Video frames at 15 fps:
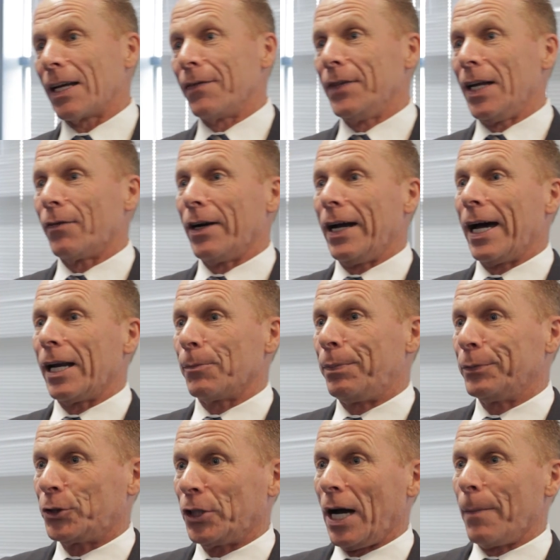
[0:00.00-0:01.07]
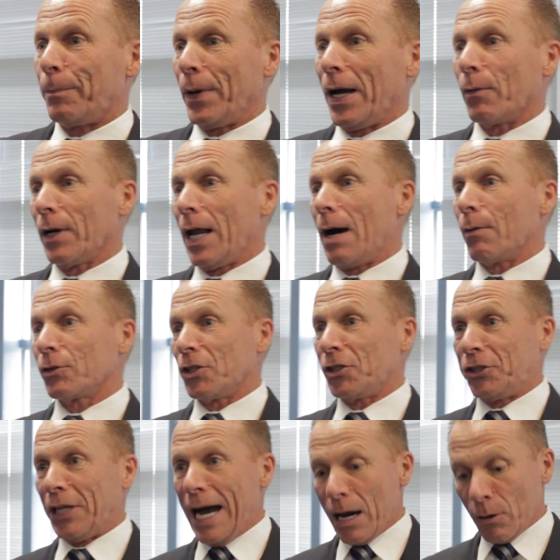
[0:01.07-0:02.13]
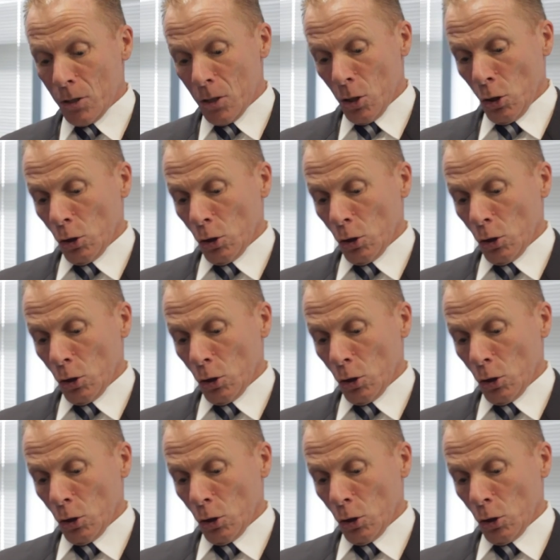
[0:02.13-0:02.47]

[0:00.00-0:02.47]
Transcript: I've never had a pet when I was a child.